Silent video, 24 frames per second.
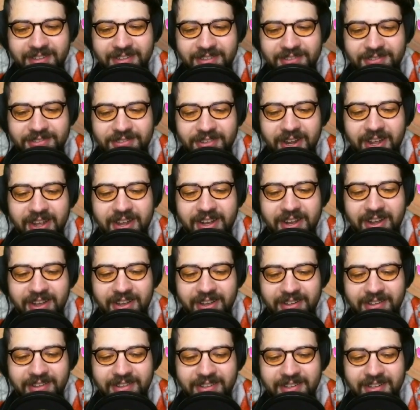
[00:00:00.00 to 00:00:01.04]
Right
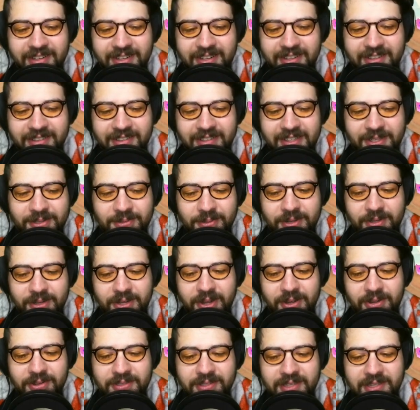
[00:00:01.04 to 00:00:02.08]
on. This one
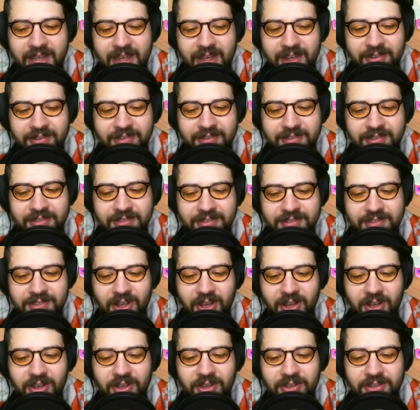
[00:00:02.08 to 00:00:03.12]
goes out
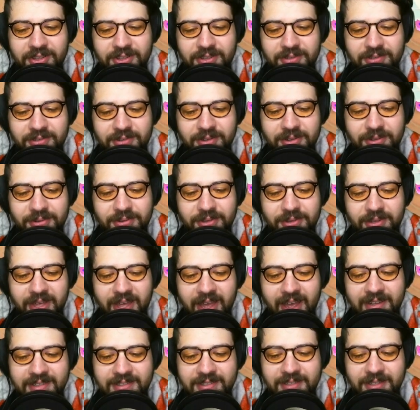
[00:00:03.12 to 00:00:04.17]
to all you cool
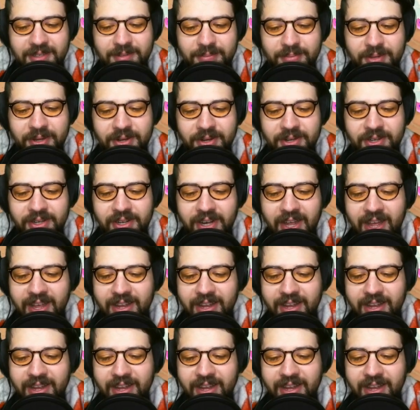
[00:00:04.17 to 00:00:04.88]
cats on Pewter.